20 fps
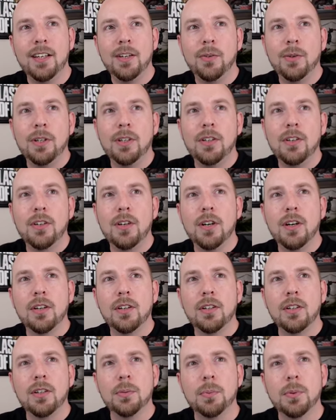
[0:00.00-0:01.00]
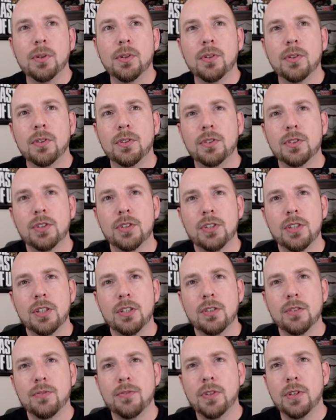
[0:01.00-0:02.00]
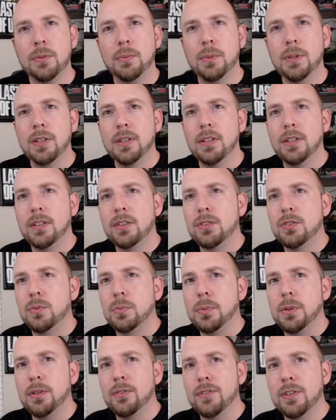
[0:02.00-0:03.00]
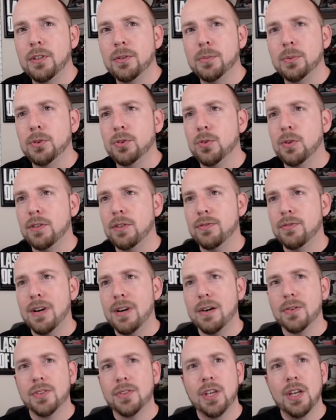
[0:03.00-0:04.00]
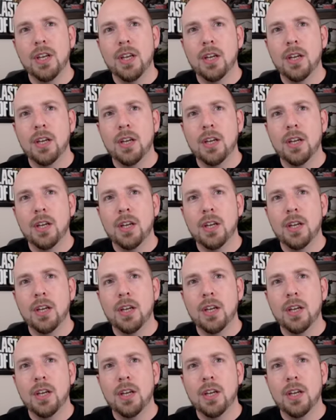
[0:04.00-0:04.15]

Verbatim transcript: Wait, upload channel links will be available in 24 hours.